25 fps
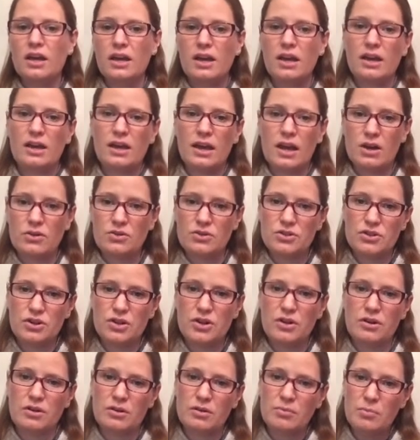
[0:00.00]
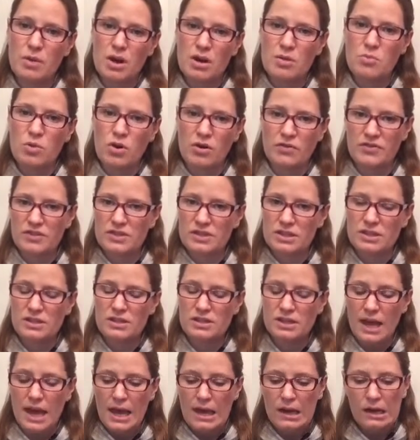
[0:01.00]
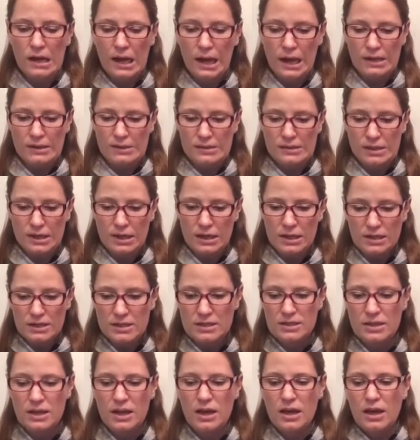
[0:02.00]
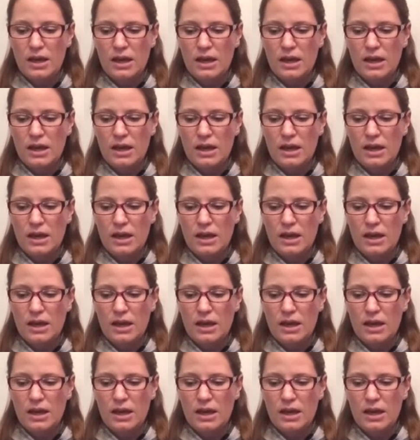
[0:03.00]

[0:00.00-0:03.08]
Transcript: encounter, metamorphosis, and exit.